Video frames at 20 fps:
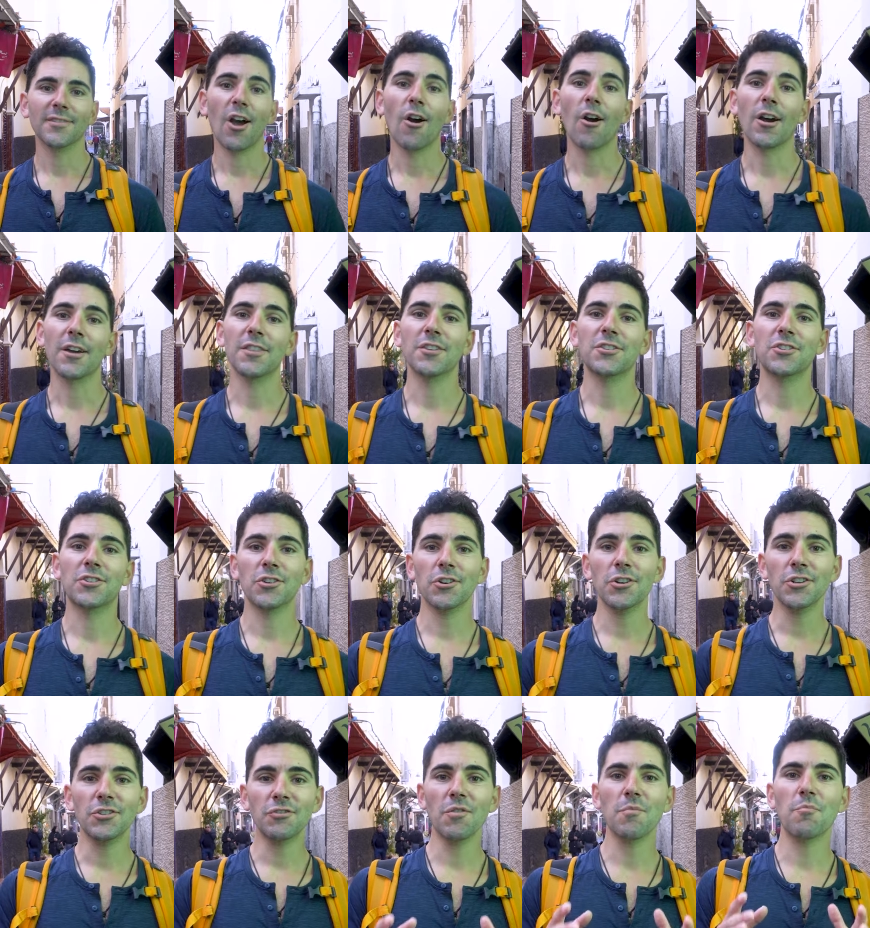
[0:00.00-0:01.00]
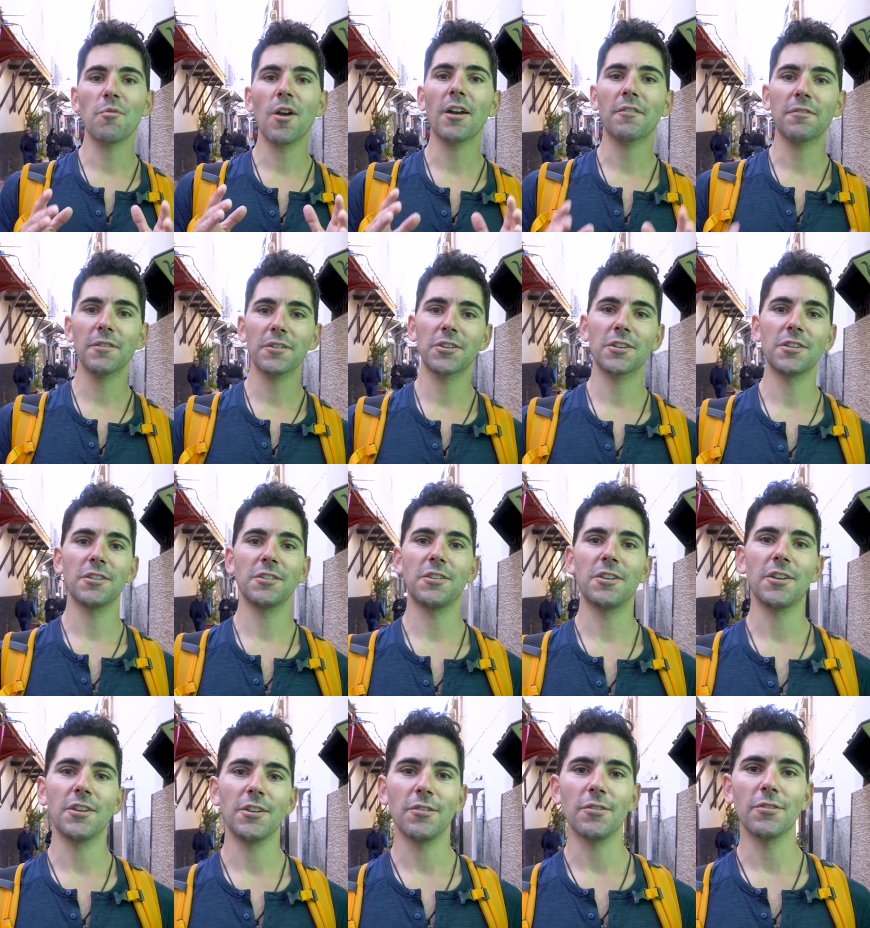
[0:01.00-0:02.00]
All right, the search for breakfast
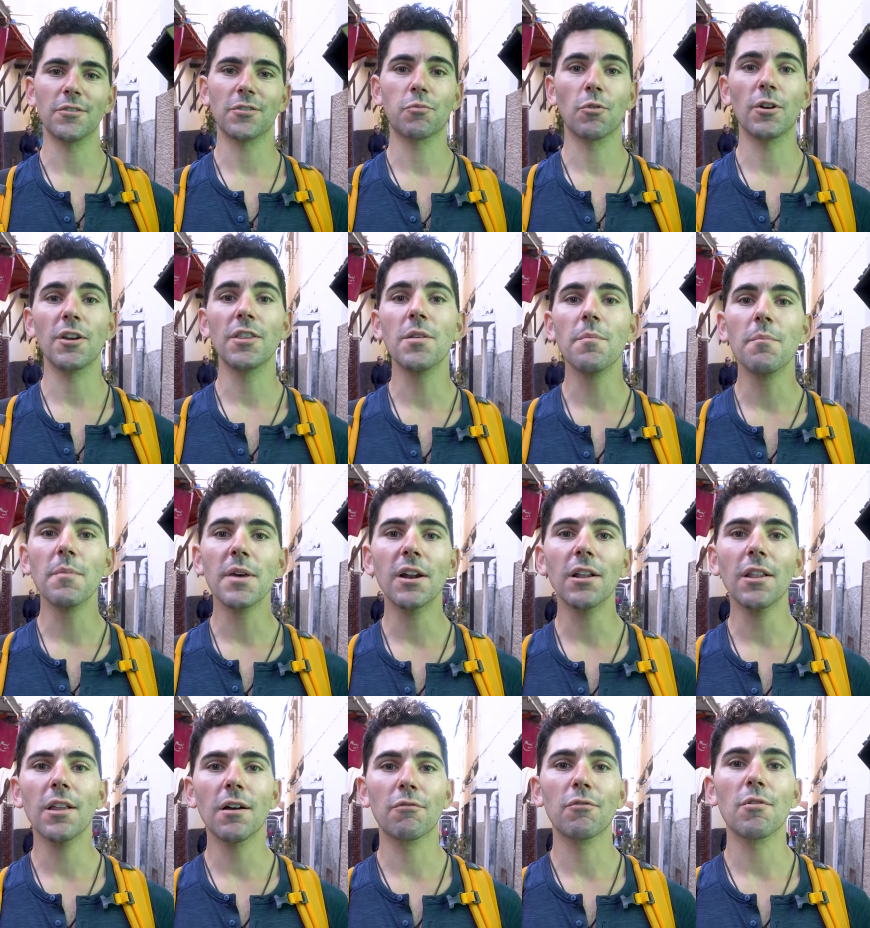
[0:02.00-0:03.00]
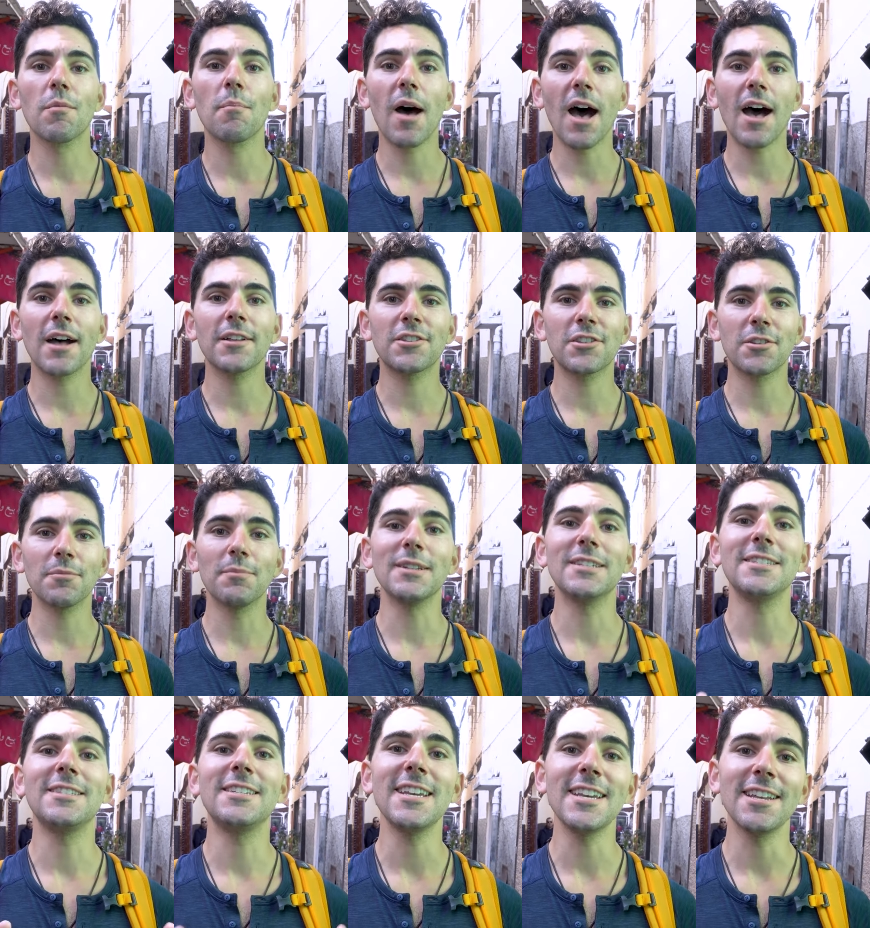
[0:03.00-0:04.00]
continues. We're in the middle of Rabat's
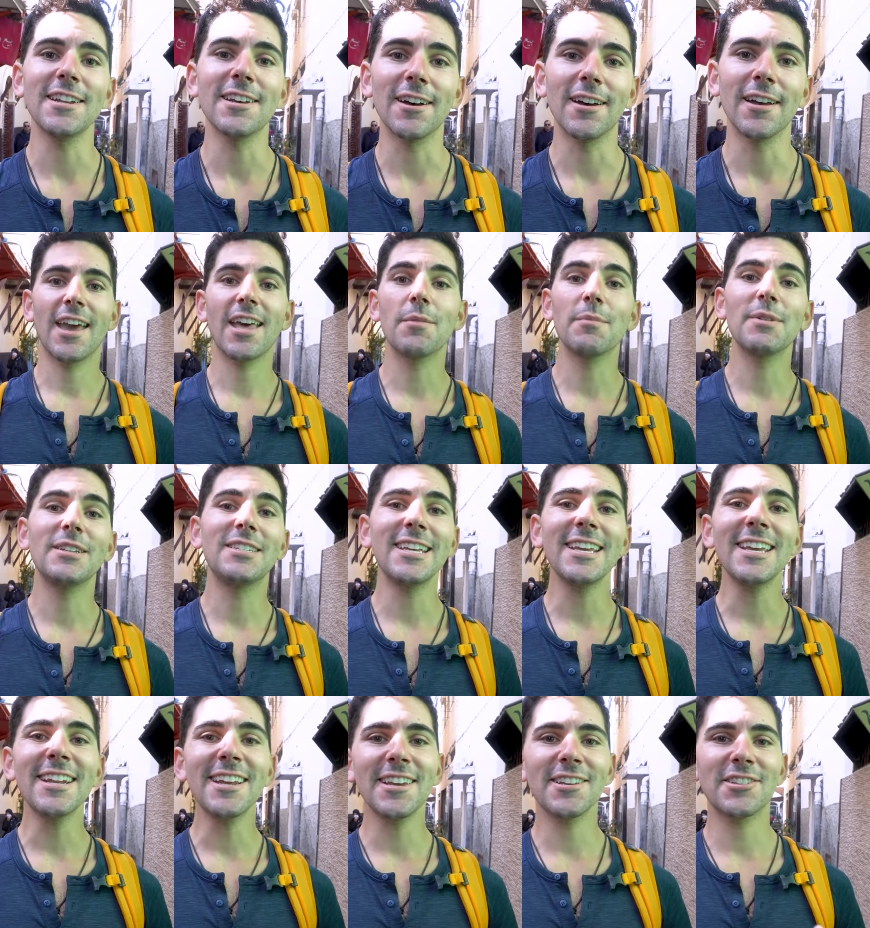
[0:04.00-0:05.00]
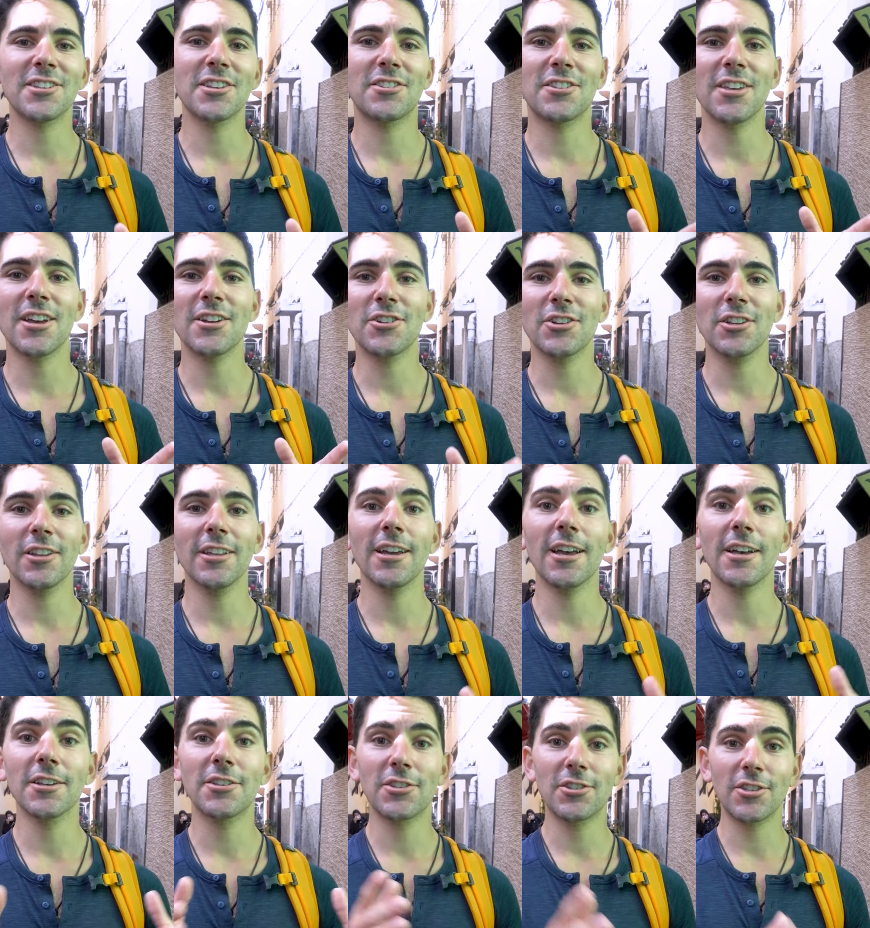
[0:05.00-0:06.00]
Medina. And a Medina is essentially
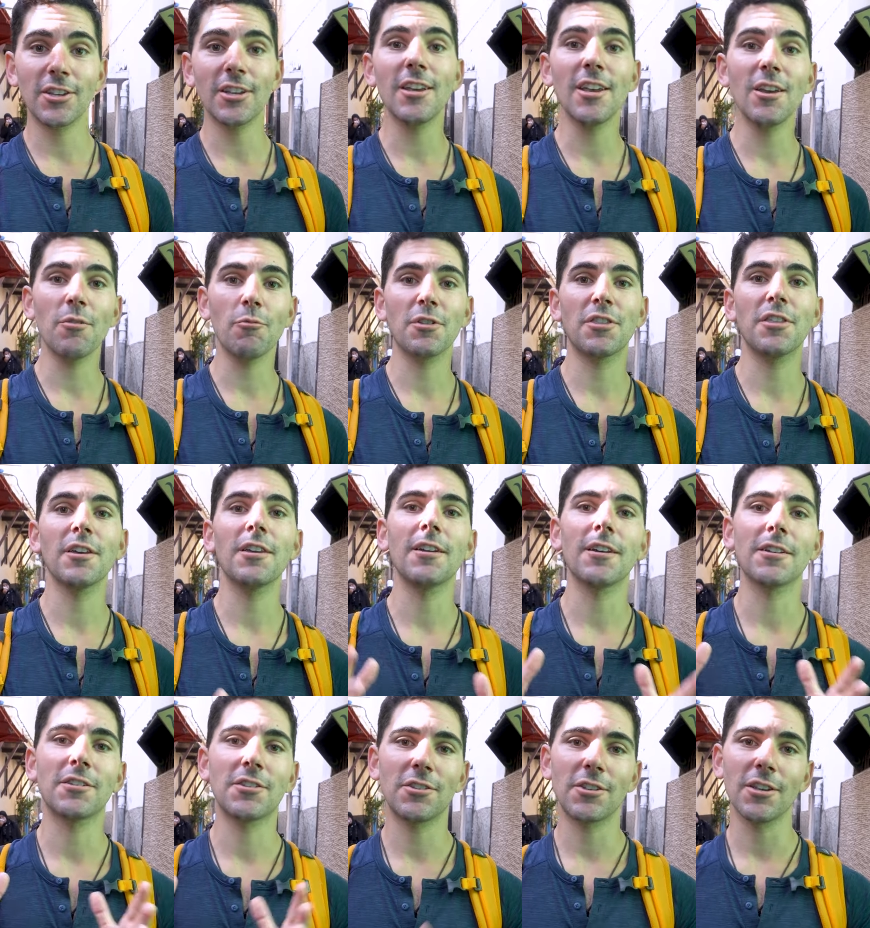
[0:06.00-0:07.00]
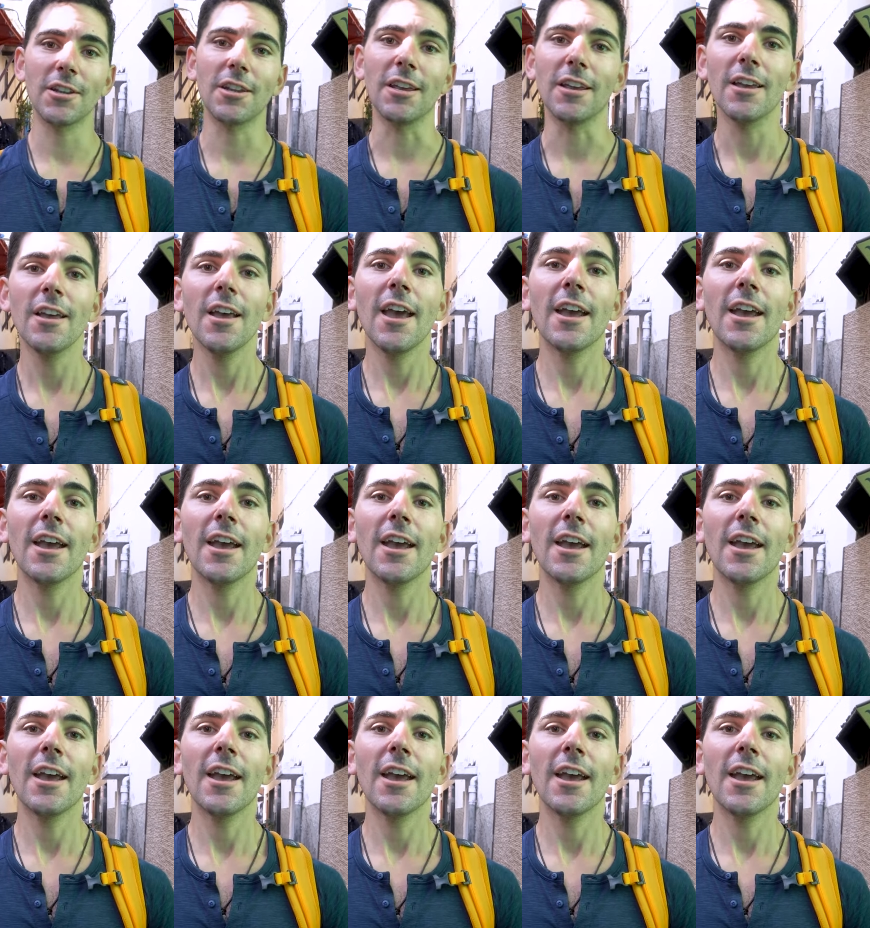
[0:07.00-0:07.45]
a city within a city.